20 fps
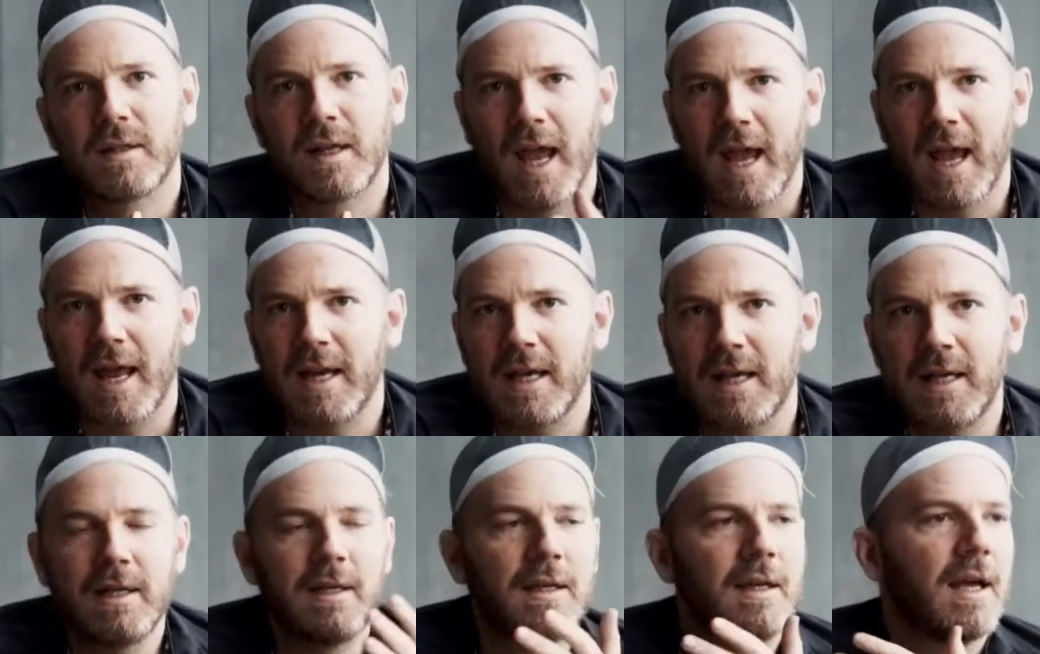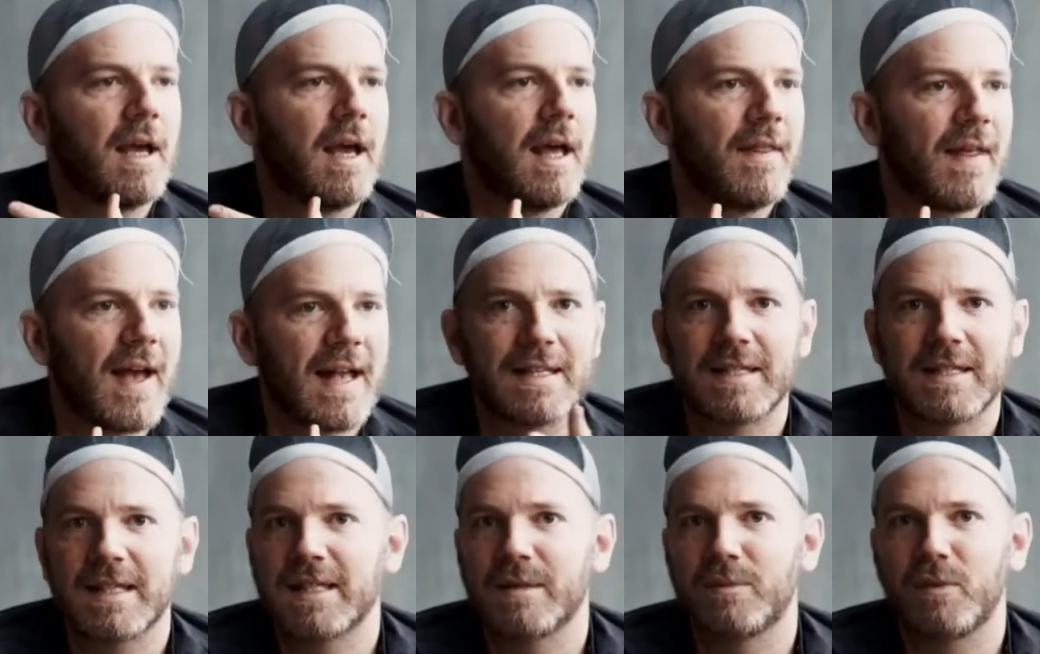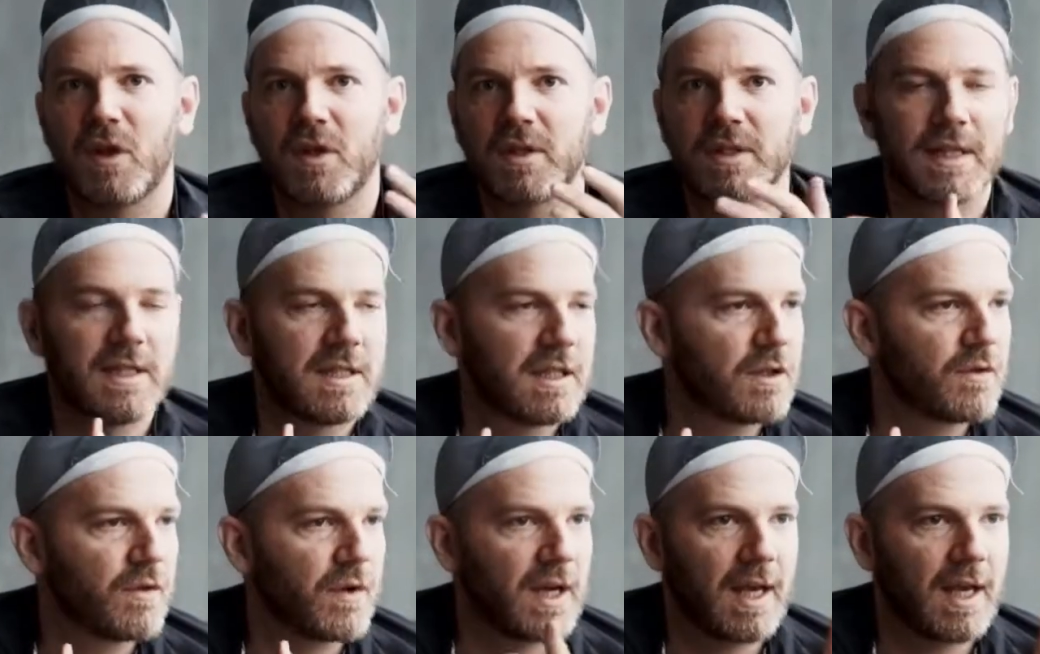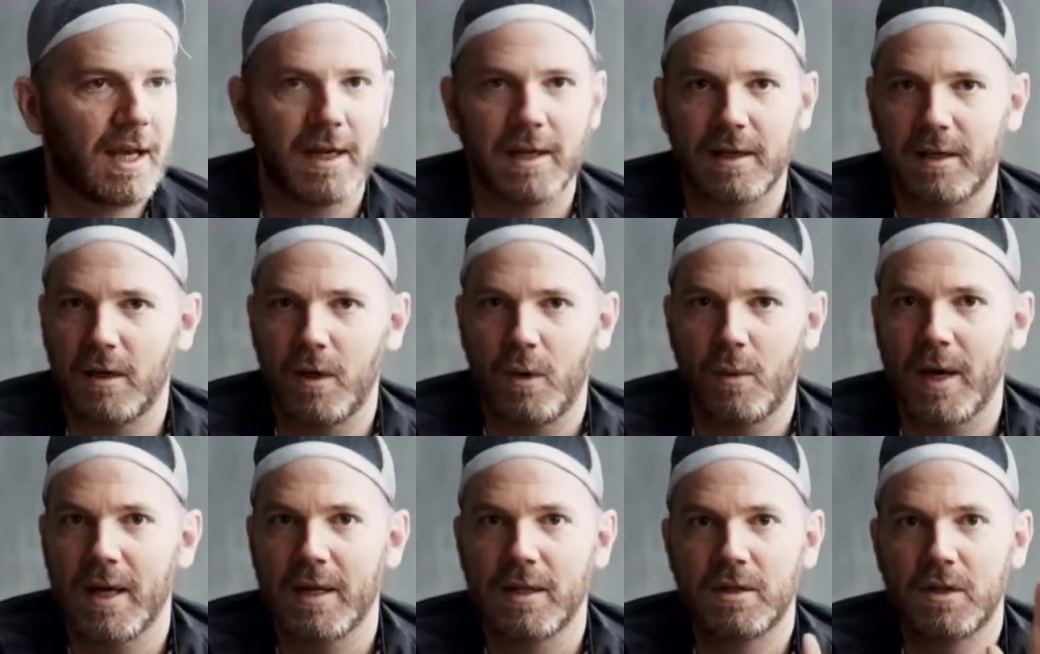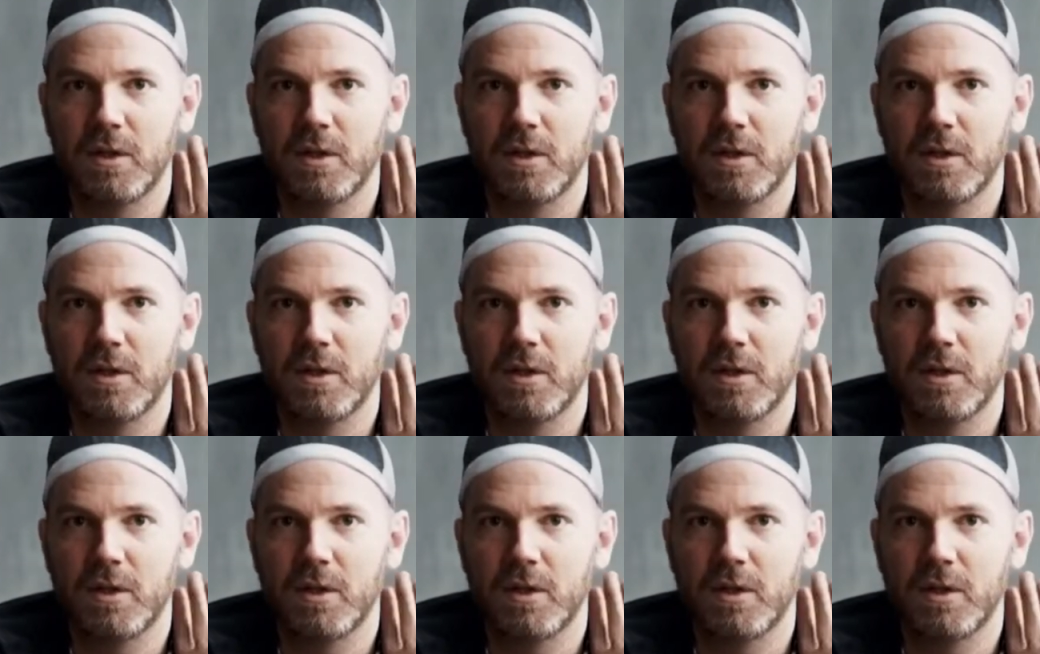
Canon and that system with all those lenses, forget it, no way.